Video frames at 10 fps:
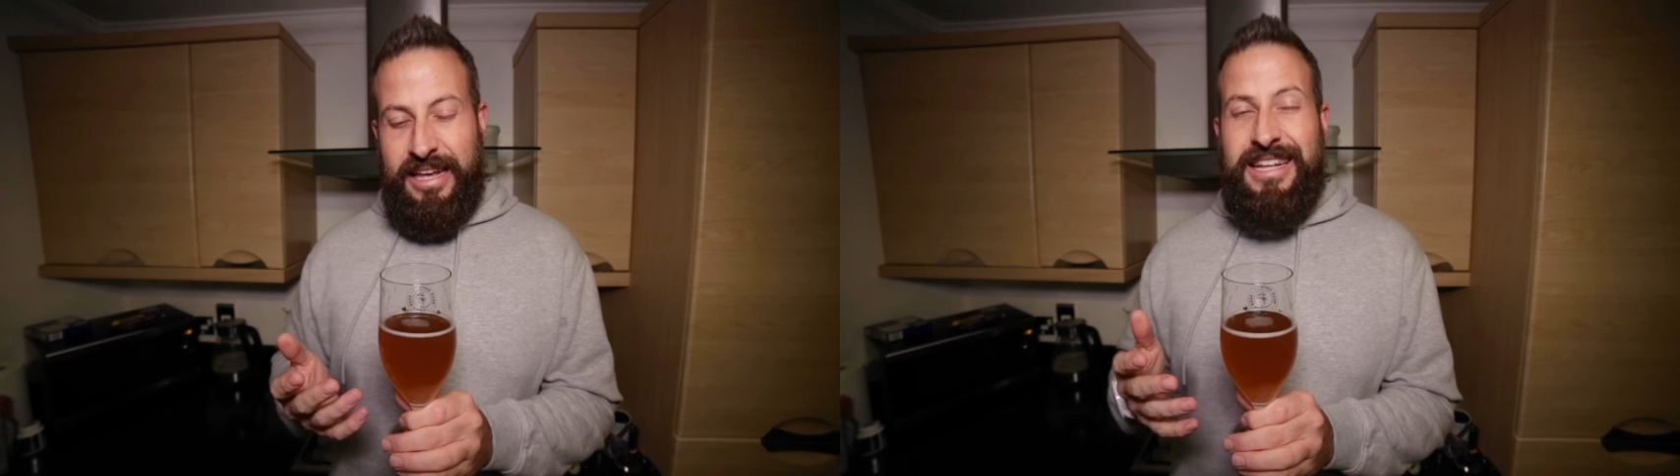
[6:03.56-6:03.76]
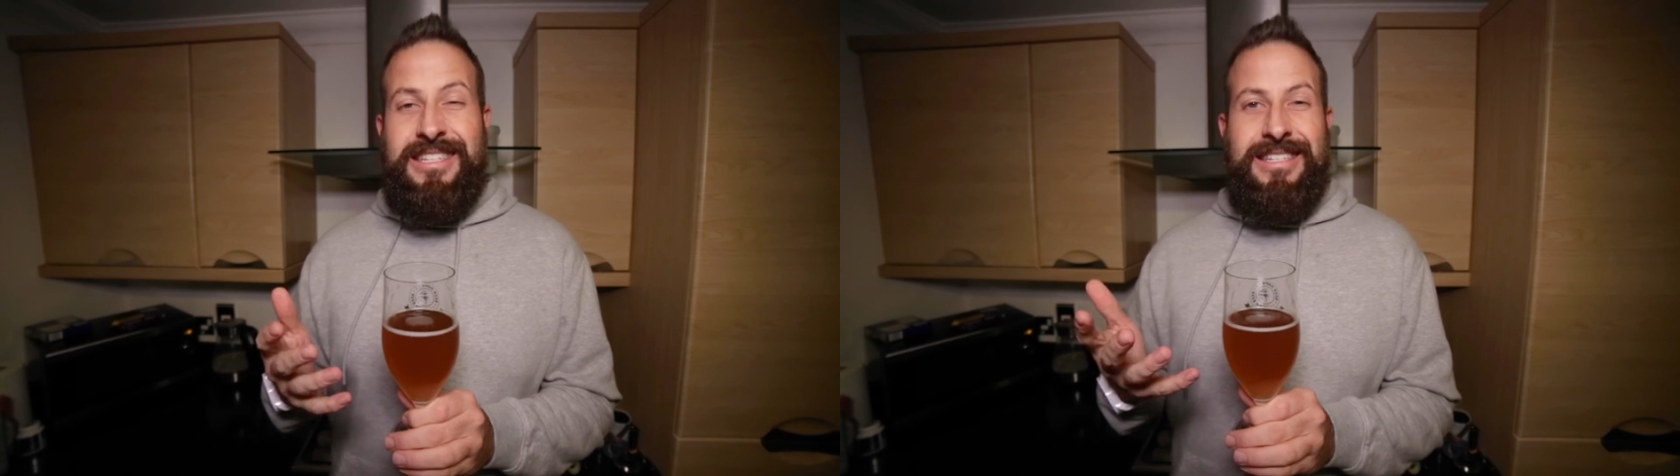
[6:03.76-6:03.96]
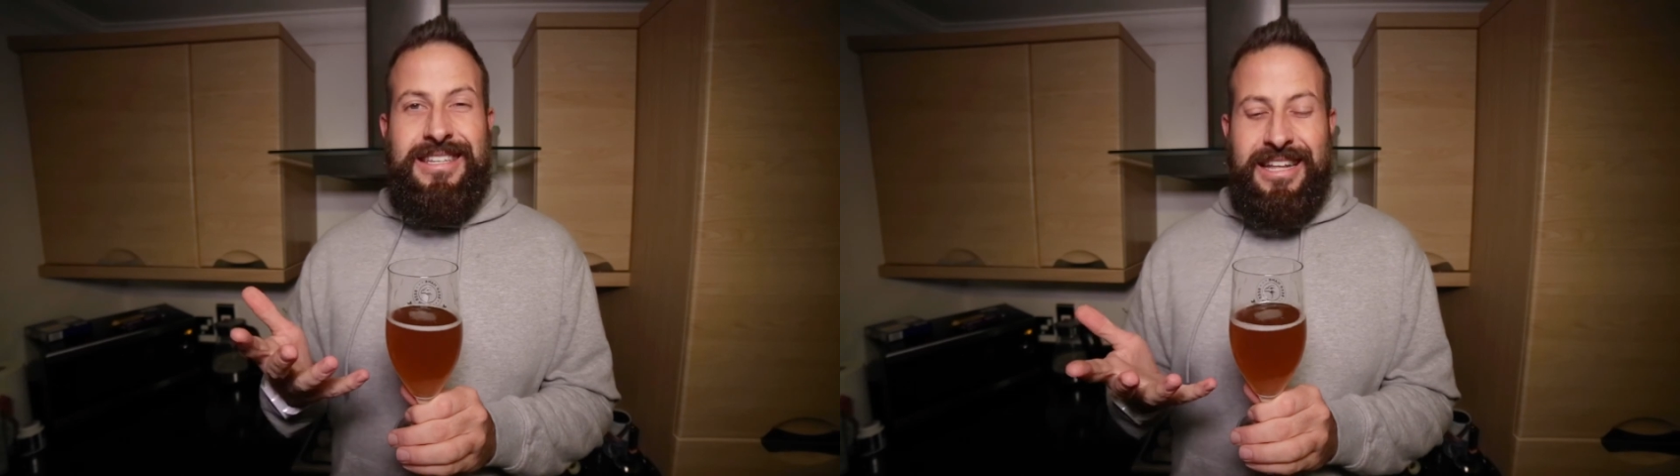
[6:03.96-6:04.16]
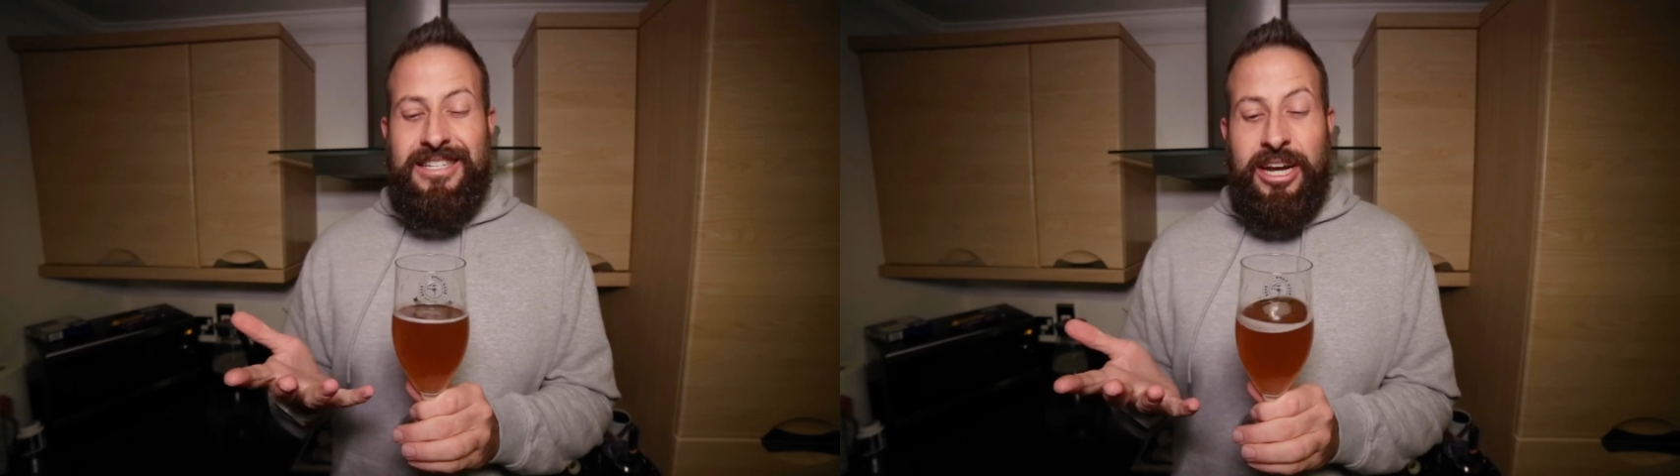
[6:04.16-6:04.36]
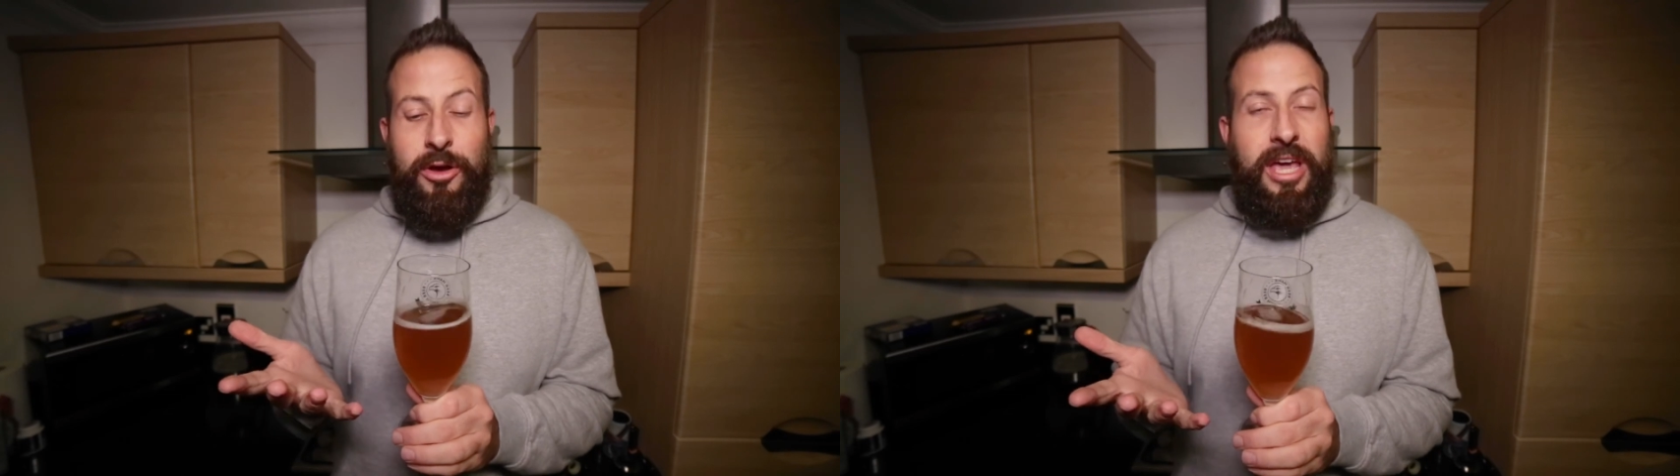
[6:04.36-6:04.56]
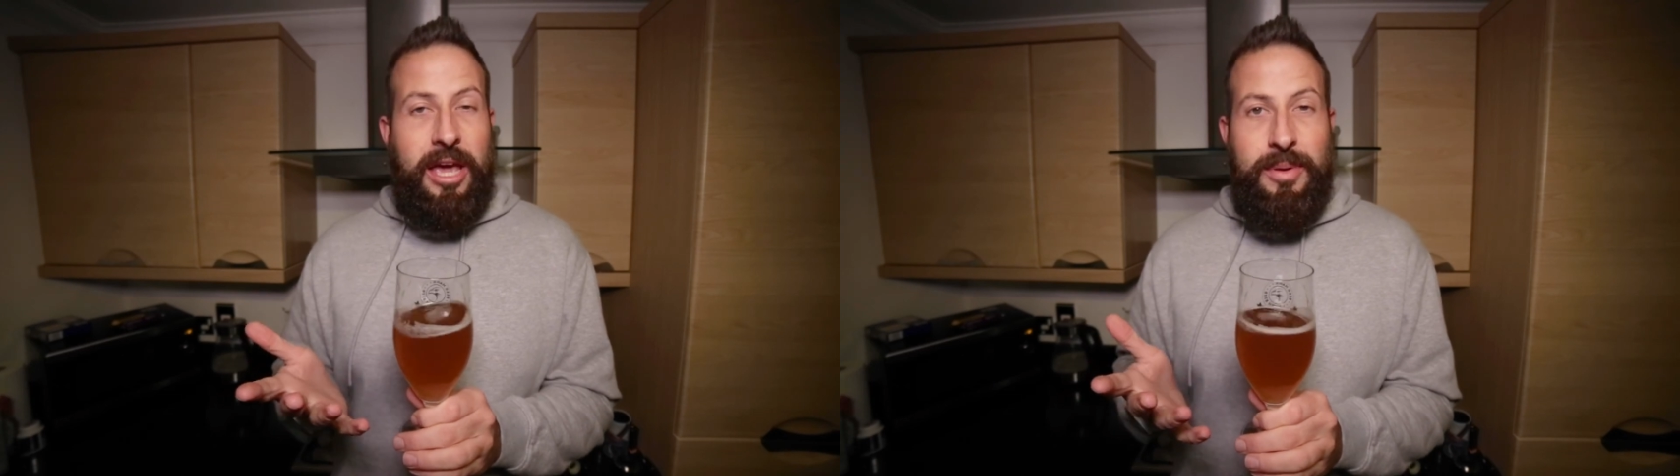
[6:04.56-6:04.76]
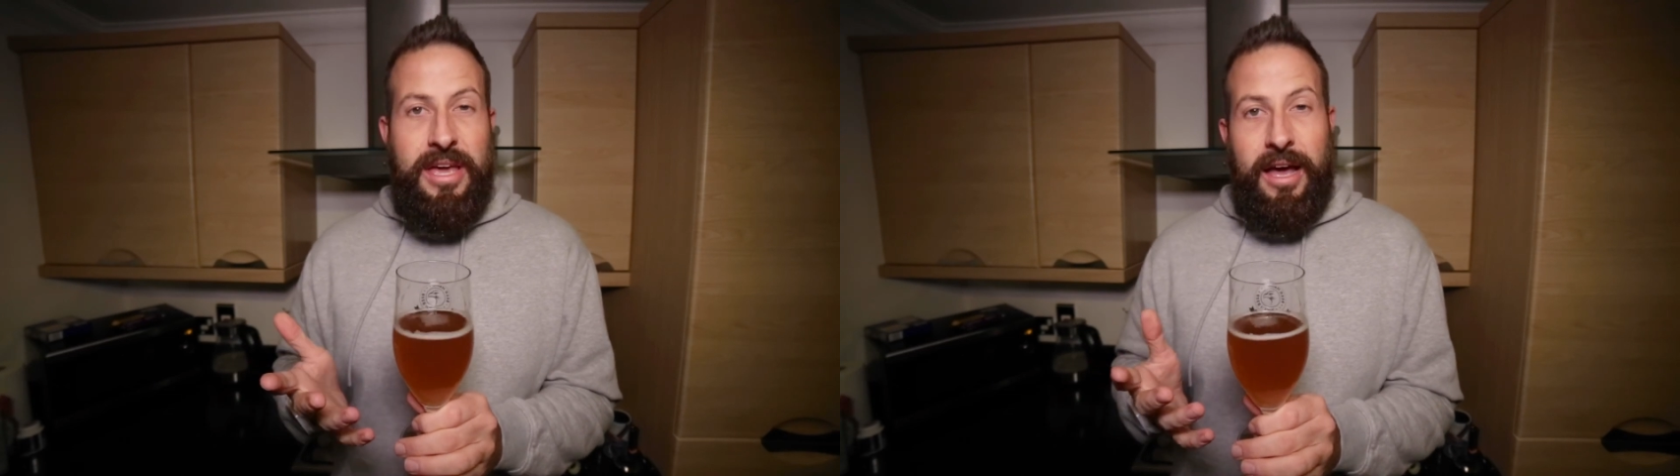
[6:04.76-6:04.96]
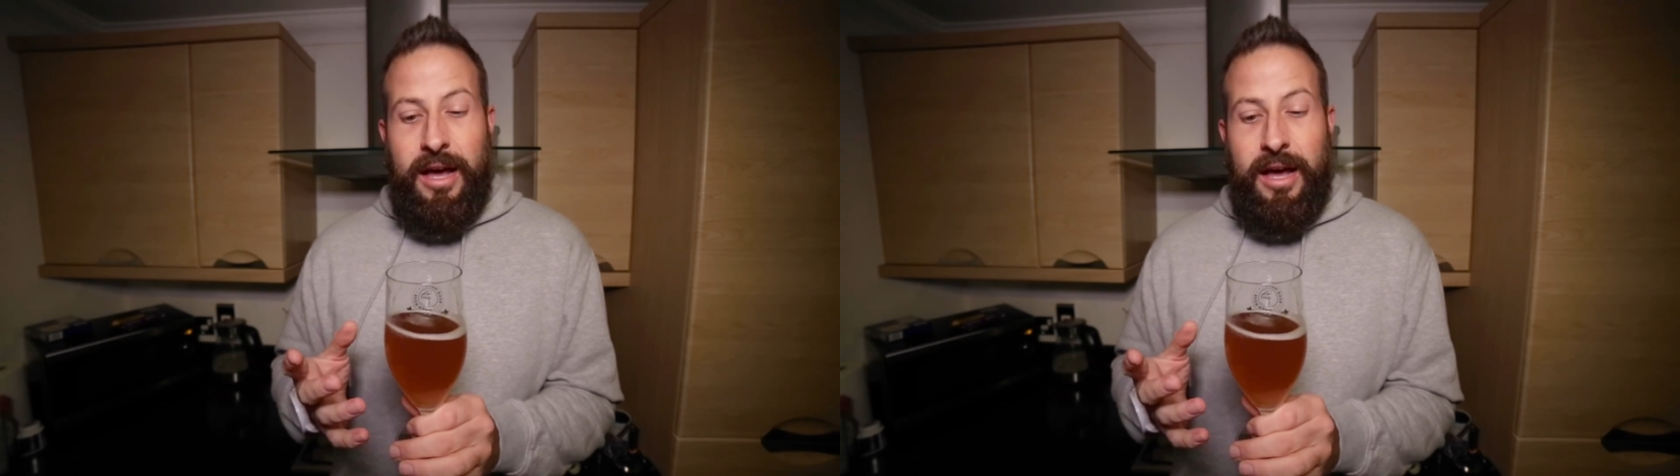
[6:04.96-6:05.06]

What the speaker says: It's an okay beer.